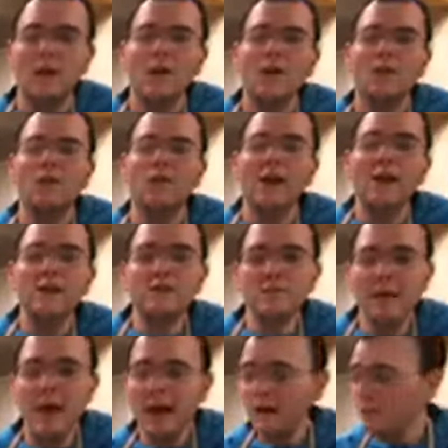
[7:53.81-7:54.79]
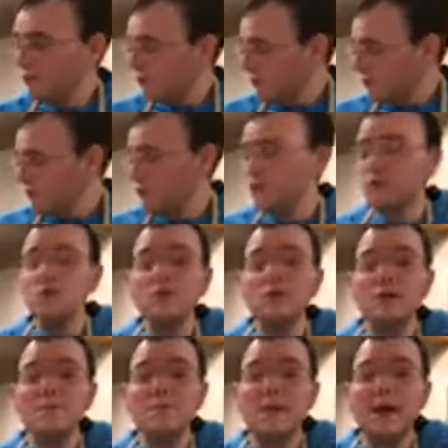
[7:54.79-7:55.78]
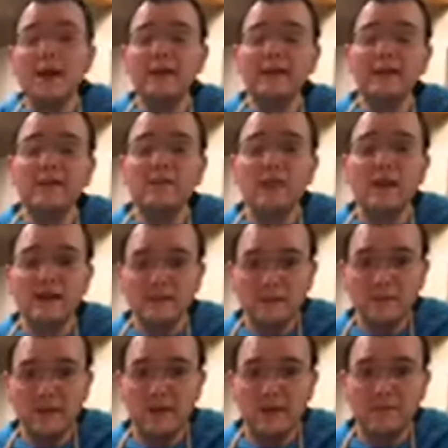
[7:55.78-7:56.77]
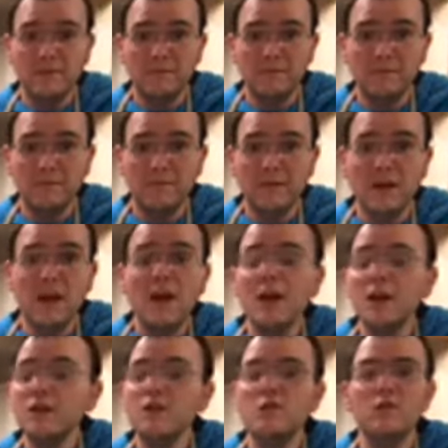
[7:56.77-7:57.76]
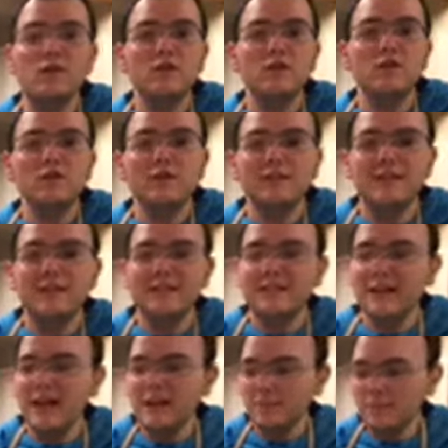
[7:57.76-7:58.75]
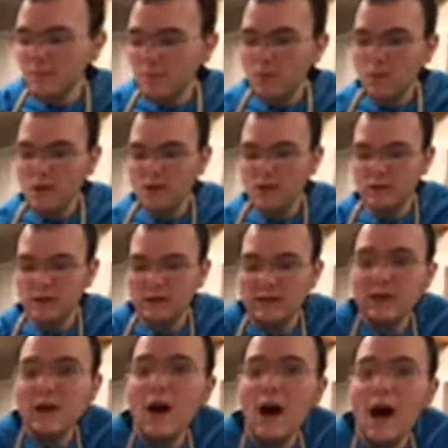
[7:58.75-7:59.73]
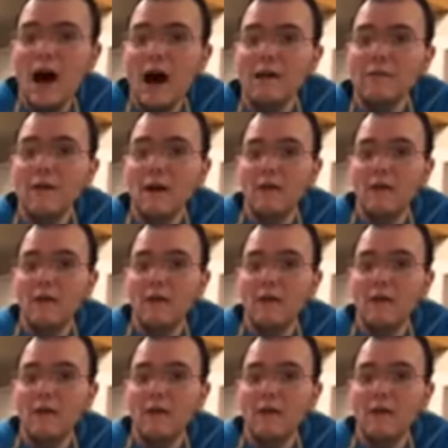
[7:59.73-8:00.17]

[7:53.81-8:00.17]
French macarons, you can make this recipe. You can use the same proportions of